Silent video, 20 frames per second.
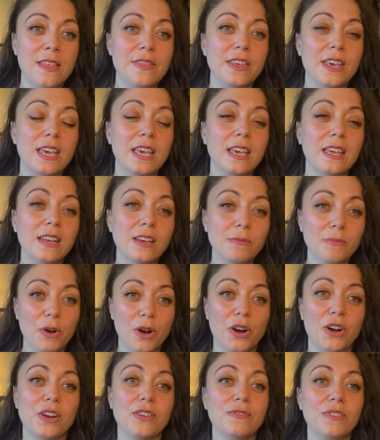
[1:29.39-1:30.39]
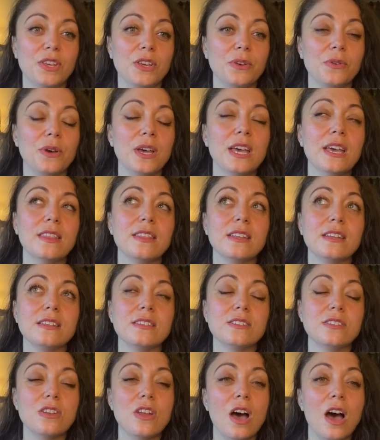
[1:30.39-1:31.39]
the hidden part of you that
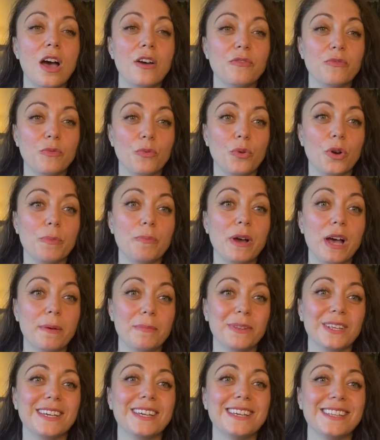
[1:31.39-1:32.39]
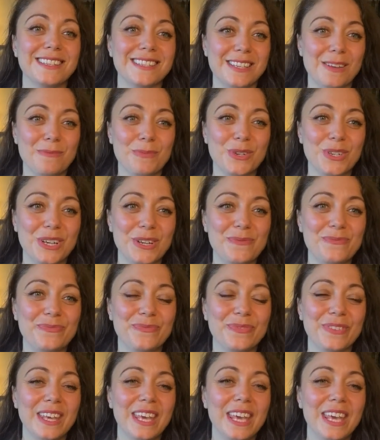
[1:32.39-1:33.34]
is not for public consumption.